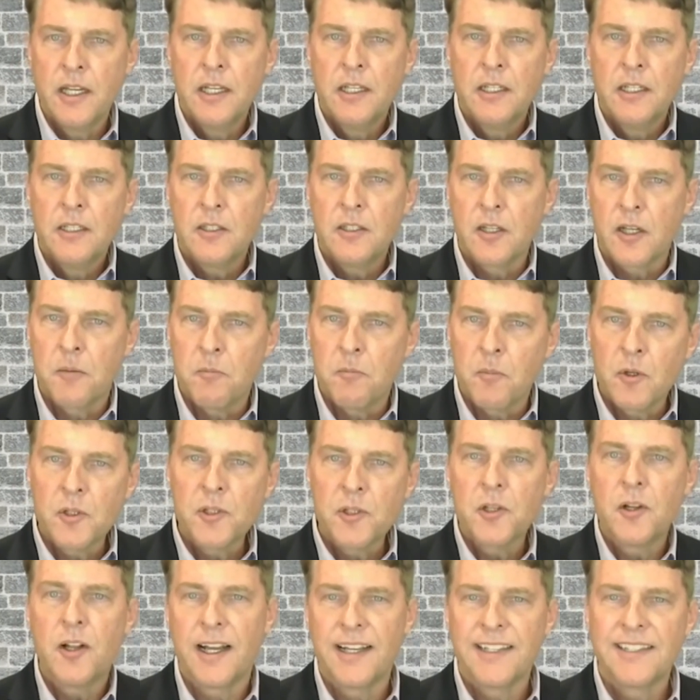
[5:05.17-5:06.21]
to
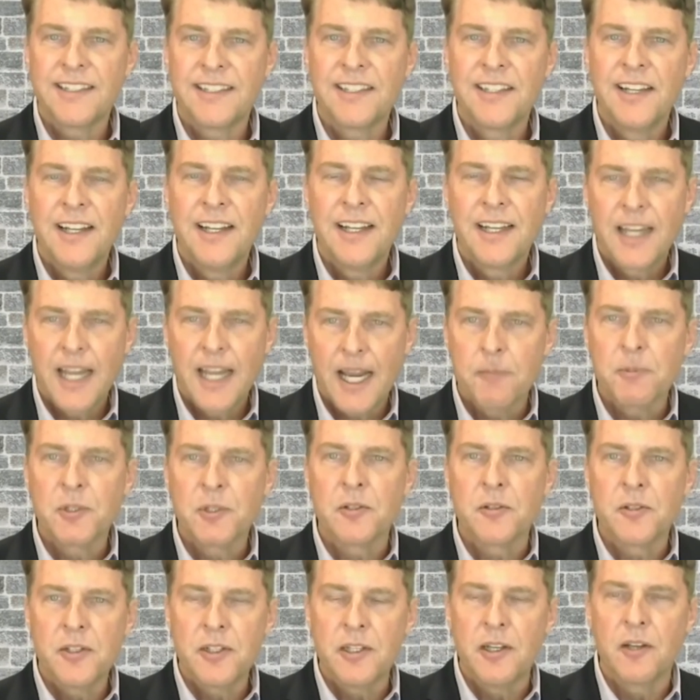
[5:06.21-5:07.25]
commercialize captured
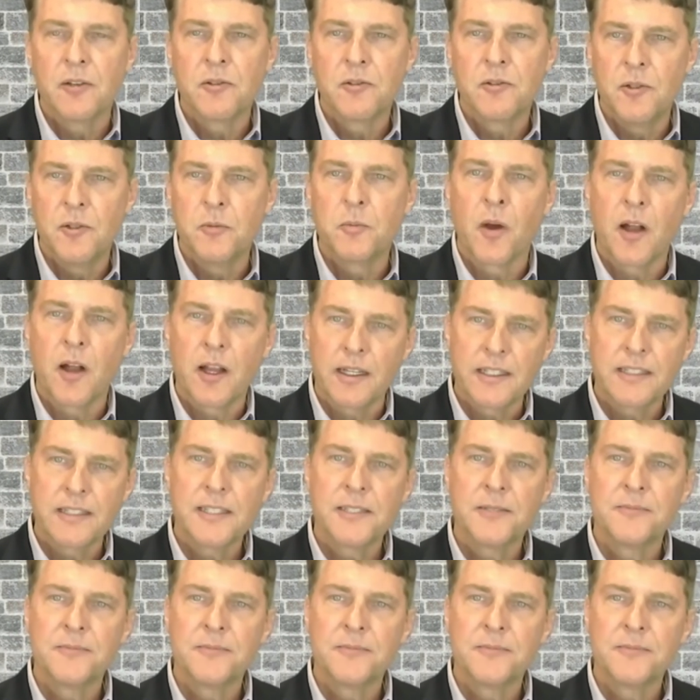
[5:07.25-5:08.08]
CO2 products.